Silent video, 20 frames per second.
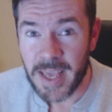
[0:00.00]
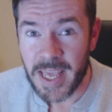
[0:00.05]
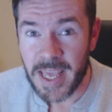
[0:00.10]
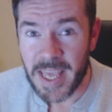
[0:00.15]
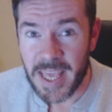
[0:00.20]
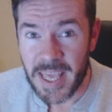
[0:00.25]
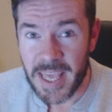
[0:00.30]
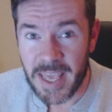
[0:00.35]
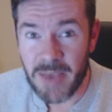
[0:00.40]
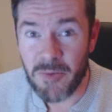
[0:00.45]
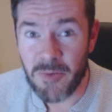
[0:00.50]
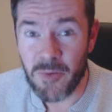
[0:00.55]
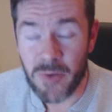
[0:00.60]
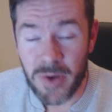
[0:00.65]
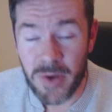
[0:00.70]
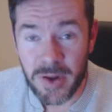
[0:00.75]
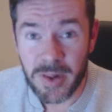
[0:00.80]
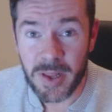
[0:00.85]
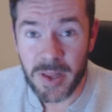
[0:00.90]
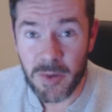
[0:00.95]
he
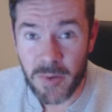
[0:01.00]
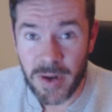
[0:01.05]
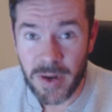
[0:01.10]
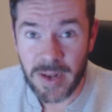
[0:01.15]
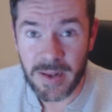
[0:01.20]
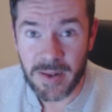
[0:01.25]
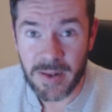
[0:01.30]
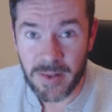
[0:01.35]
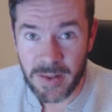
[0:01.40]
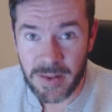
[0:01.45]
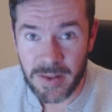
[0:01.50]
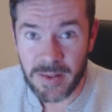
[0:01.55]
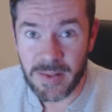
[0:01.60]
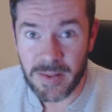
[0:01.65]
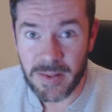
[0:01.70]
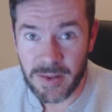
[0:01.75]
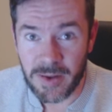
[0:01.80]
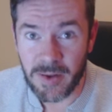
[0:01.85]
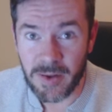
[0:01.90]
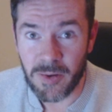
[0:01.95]
really went
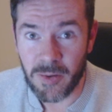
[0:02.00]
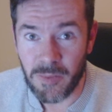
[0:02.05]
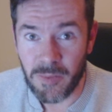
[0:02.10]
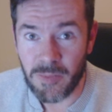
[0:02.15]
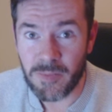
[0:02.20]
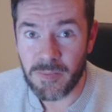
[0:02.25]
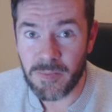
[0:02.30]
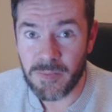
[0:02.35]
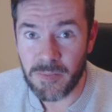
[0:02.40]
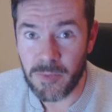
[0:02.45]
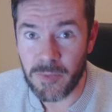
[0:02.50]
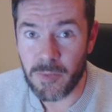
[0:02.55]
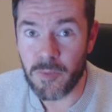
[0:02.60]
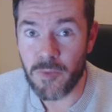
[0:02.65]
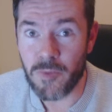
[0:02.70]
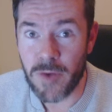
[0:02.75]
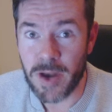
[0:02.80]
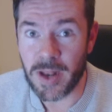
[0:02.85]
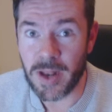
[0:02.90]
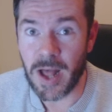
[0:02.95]

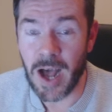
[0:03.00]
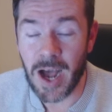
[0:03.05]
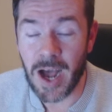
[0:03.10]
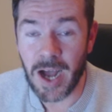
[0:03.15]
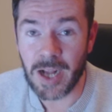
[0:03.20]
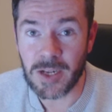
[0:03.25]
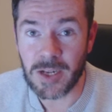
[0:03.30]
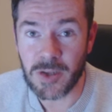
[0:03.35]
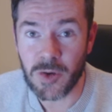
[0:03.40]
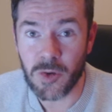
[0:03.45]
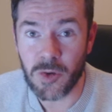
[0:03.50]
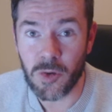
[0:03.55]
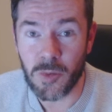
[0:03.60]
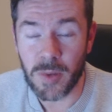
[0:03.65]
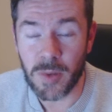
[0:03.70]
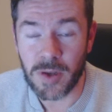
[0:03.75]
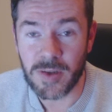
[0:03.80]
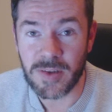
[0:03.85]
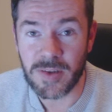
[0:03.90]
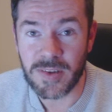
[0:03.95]
hardcore,
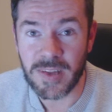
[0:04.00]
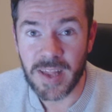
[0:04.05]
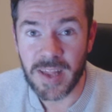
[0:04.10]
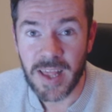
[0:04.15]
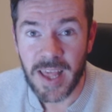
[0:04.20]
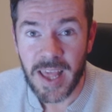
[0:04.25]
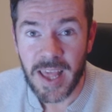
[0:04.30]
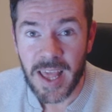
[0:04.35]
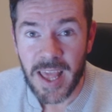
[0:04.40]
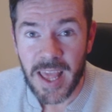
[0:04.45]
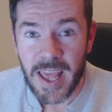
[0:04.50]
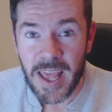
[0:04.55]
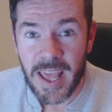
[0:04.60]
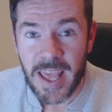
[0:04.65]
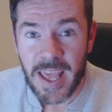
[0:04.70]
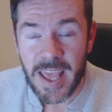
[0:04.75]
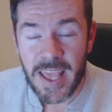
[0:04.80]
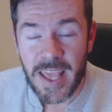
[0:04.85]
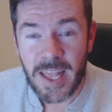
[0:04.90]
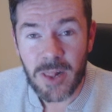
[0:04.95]
because
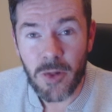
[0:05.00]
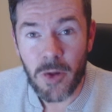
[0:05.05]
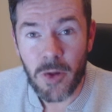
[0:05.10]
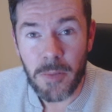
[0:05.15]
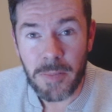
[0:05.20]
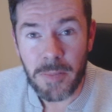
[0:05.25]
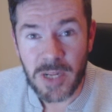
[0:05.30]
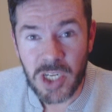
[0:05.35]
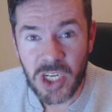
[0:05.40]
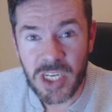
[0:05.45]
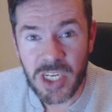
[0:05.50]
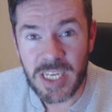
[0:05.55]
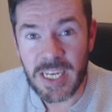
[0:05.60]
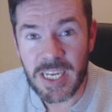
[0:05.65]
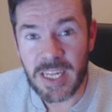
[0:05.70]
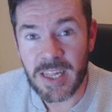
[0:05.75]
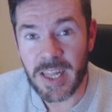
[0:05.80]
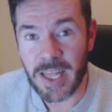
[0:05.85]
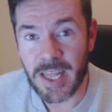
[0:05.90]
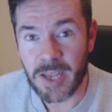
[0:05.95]
he learned
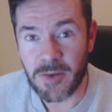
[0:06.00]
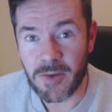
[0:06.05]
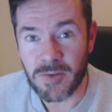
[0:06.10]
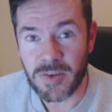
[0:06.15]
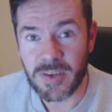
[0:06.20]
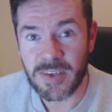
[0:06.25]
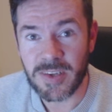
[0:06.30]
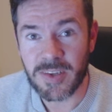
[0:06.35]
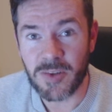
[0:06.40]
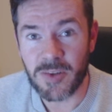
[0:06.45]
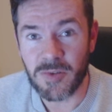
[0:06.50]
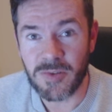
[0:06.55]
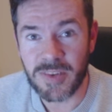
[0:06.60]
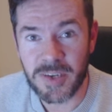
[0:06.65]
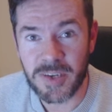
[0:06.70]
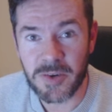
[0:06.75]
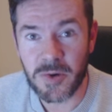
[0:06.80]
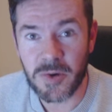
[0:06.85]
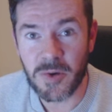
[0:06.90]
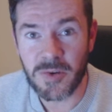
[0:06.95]
machine language, so
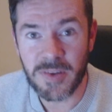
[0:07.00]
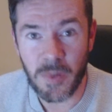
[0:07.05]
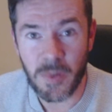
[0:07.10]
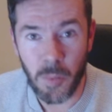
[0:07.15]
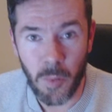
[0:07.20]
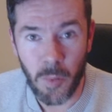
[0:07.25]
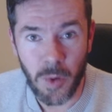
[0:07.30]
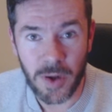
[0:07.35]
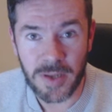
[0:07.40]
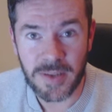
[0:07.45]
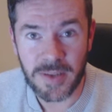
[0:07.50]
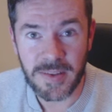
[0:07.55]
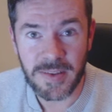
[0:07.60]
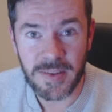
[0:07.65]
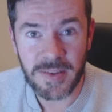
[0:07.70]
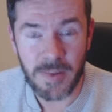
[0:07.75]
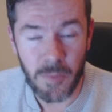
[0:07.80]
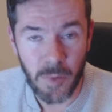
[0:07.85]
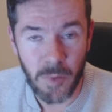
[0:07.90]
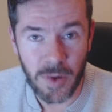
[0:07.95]
zeros and
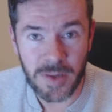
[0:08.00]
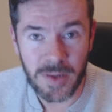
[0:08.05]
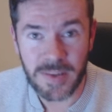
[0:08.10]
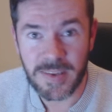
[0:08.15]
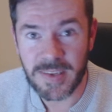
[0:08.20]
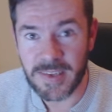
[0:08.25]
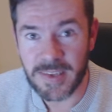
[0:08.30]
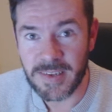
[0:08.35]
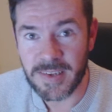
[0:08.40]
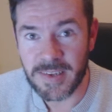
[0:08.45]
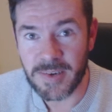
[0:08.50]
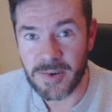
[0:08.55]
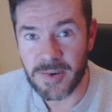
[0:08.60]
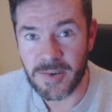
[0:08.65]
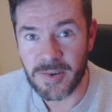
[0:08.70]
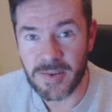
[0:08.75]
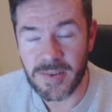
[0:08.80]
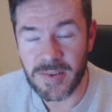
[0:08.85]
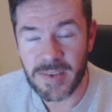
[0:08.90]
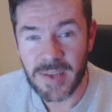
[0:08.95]
ones and ones and
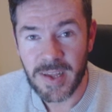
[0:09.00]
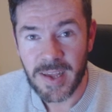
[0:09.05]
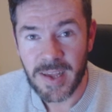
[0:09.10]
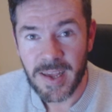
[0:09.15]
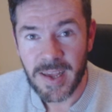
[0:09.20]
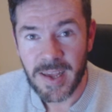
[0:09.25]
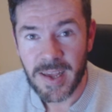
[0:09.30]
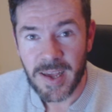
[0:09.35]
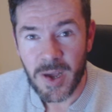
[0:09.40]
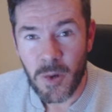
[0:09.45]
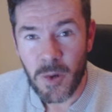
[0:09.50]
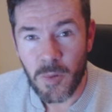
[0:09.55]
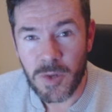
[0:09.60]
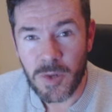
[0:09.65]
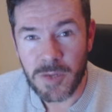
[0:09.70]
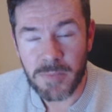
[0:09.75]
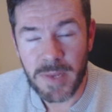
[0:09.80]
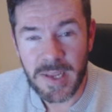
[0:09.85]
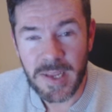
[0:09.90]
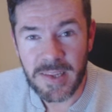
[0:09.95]
zeros,
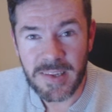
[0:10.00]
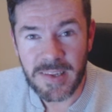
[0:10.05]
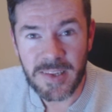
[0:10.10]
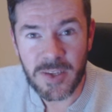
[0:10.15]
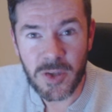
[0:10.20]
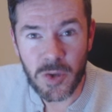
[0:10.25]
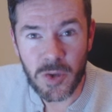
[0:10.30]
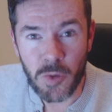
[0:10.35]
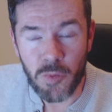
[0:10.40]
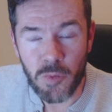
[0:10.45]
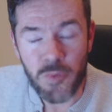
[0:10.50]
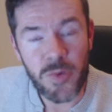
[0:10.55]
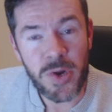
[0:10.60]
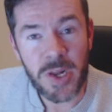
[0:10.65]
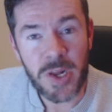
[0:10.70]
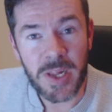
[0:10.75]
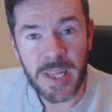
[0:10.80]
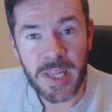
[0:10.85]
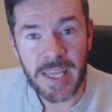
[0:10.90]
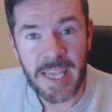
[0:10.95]
which means you're
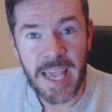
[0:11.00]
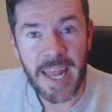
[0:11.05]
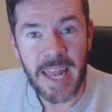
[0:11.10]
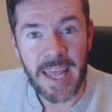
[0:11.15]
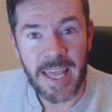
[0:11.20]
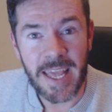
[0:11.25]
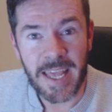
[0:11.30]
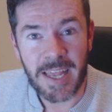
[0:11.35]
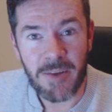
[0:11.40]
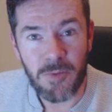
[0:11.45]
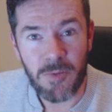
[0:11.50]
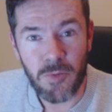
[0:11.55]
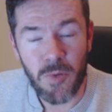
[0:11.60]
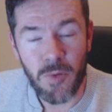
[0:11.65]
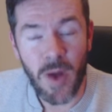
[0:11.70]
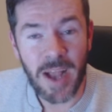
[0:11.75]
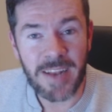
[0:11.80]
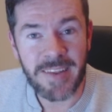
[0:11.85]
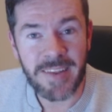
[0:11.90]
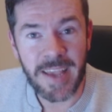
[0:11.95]
really getting
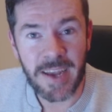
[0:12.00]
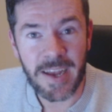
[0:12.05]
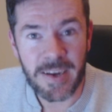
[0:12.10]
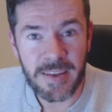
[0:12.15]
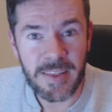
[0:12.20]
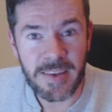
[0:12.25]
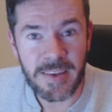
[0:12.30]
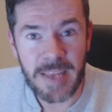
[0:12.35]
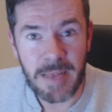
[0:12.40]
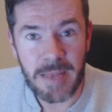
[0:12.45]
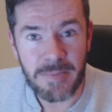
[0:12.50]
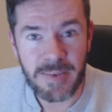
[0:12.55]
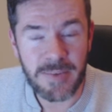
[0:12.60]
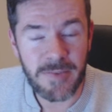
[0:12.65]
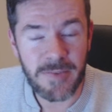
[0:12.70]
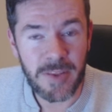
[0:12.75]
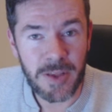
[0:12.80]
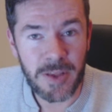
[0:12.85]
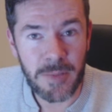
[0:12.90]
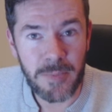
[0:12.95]
right down to the depths
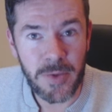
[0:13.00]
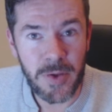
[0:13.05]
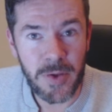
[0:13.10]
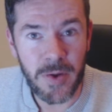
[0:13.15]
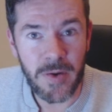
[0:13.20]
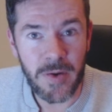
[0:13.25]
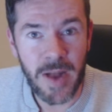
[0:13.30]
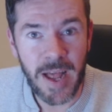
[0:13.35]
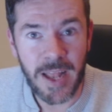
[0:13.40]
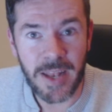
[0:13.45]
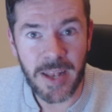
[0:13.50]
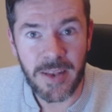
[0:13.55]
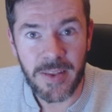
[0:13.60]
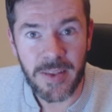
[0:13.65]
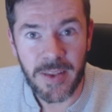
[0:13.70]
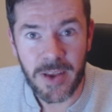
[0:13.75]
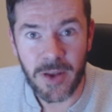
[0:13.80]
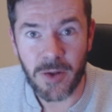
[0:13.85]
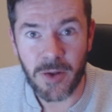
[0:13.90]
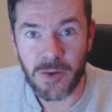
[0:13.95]
of the computer and
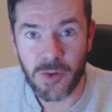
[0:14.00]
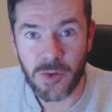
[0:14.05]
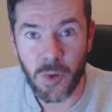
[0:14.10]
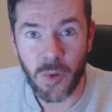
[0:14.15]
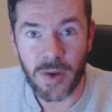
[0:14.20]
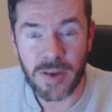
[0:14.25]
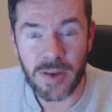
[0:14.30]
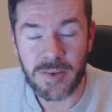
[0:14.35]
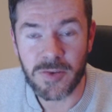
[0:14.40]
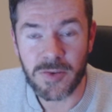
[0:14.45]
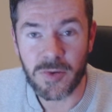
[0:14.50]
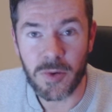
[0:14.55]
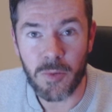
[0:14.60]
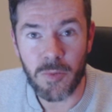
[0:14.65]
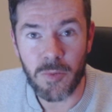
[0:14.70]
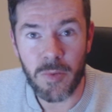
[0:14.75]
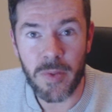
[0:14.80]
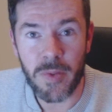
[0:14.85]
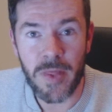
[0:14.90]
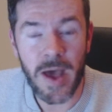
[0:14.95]
talking to it
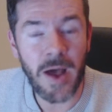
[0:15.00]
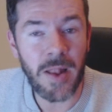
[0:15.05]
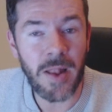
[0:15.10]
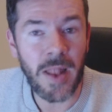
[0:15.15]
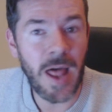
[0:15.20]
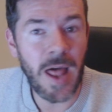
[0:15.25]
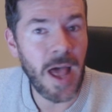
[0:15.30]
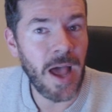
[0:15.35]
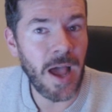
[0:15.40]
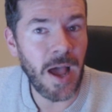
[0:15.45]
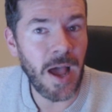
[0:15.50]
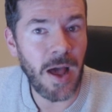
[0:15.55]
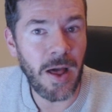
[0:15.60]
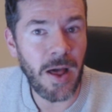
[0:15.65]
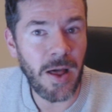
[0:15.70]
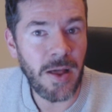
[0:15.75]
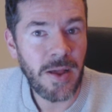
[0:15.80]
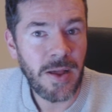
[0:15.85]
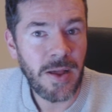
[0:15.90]
without a